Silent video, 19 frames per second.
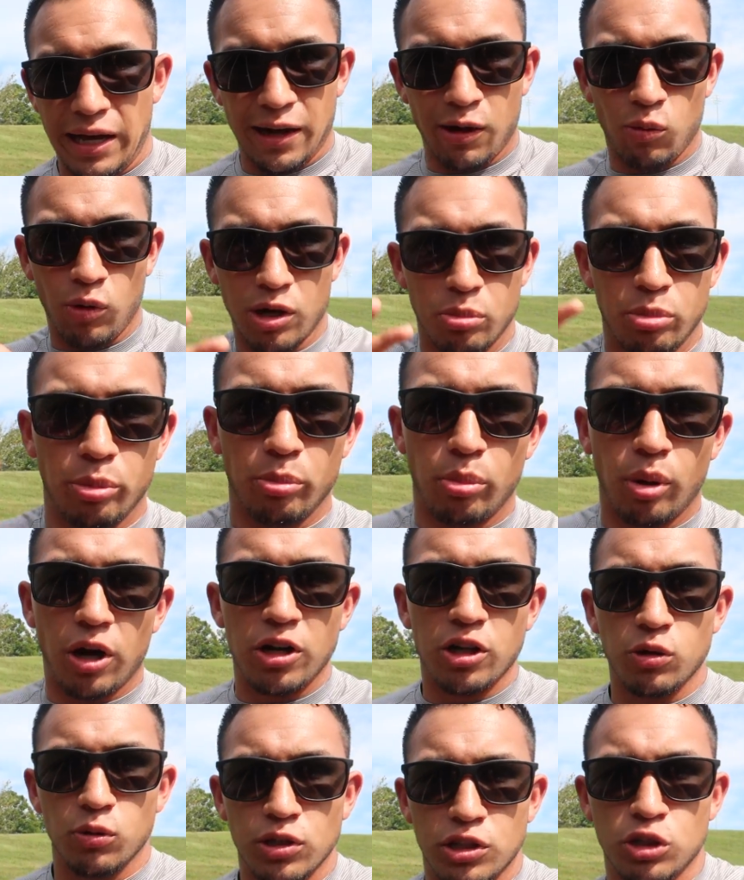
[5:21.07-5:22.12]
I don't want to
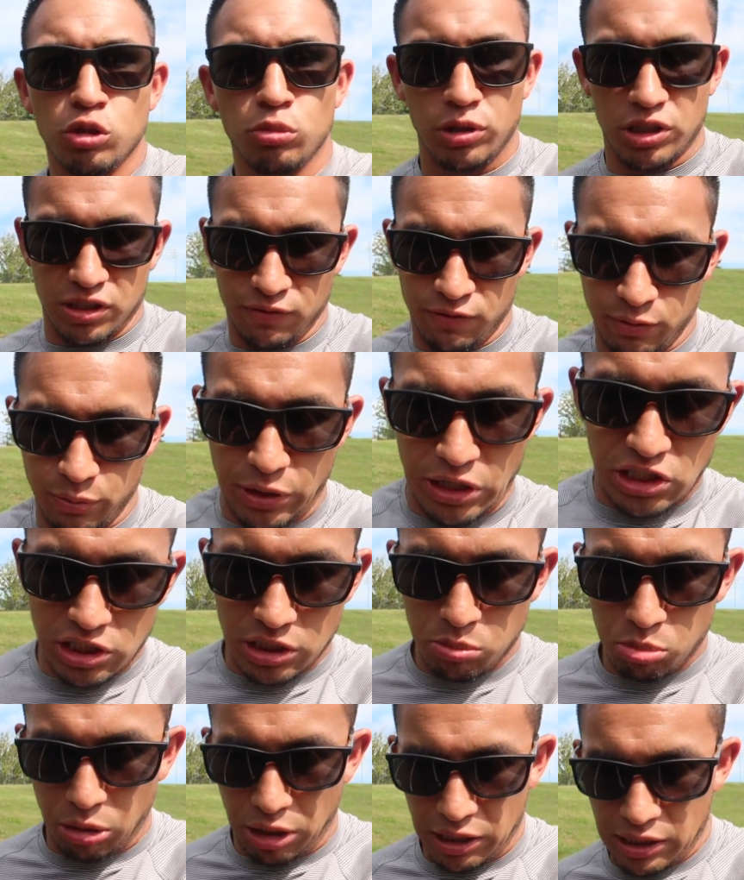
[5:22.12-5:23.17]
bombard you with too much
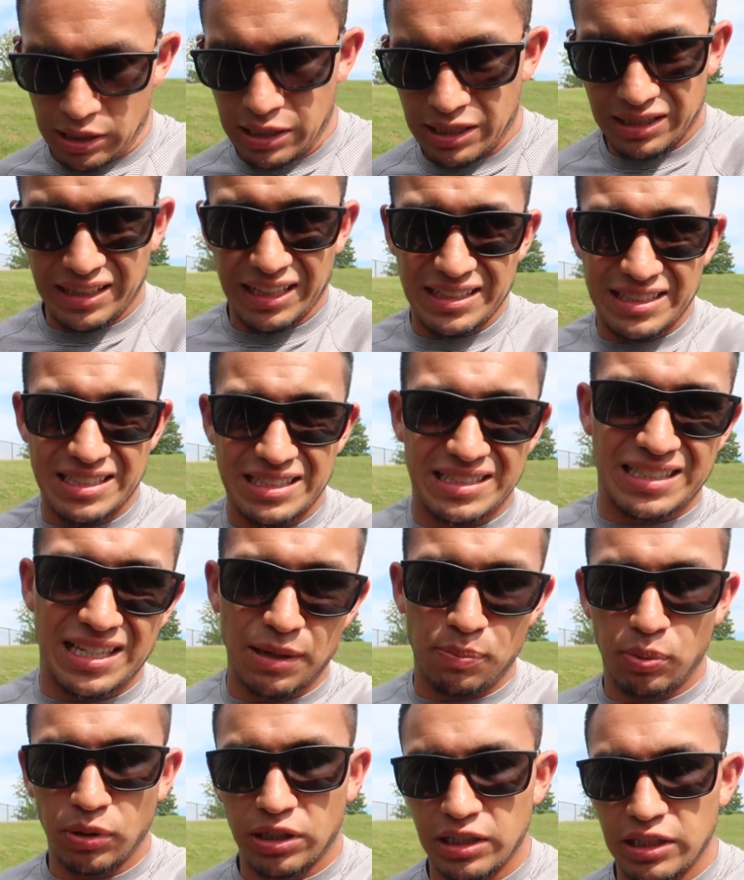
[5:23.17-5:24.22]
information, but that's
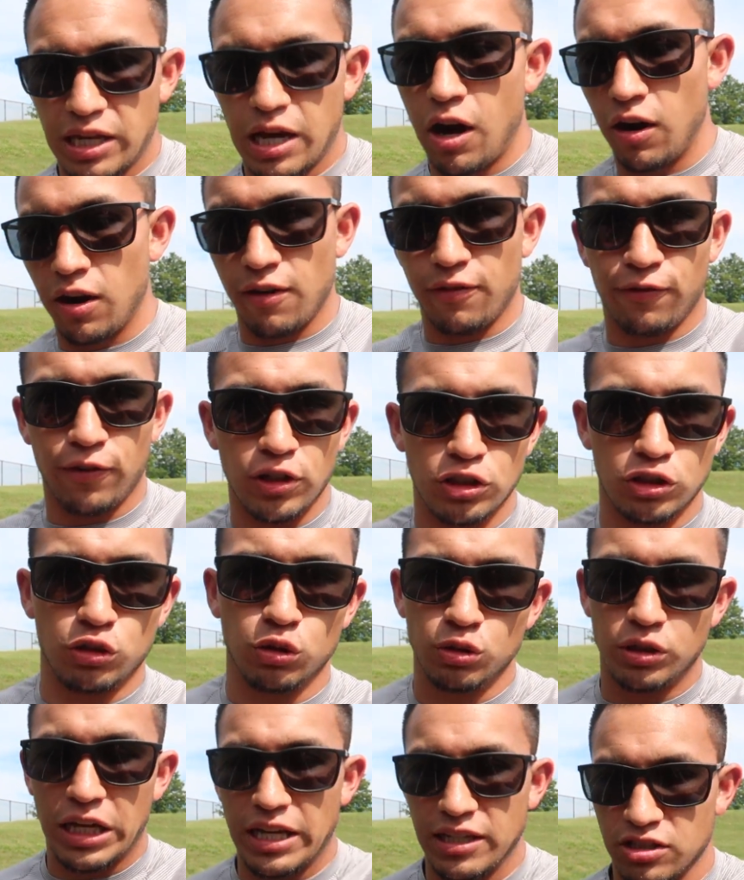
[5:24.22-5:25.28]
typically how our first
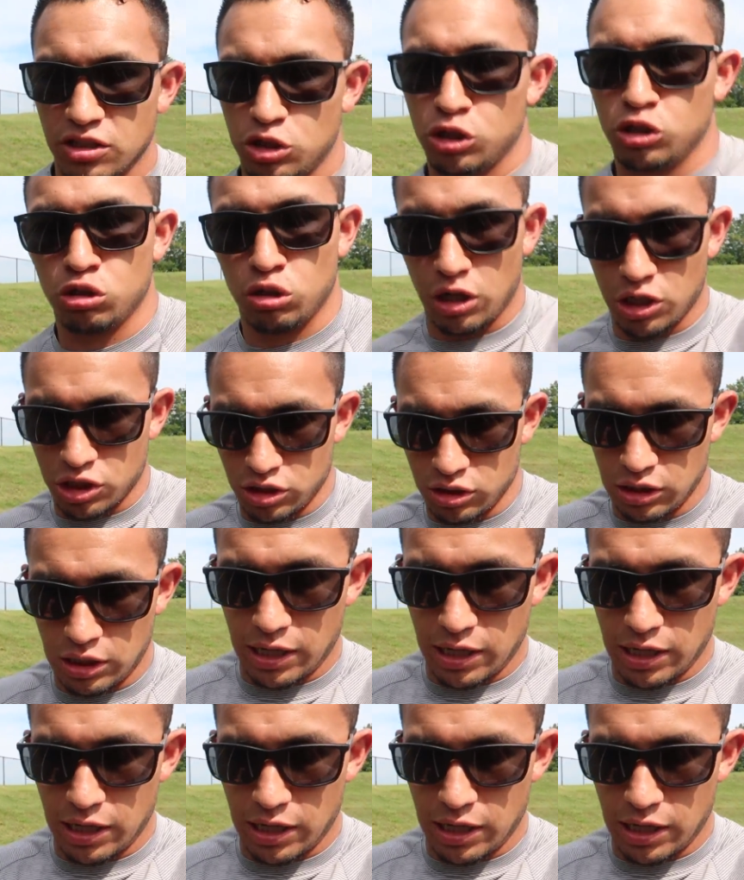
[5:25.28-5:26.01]
2 days are structured.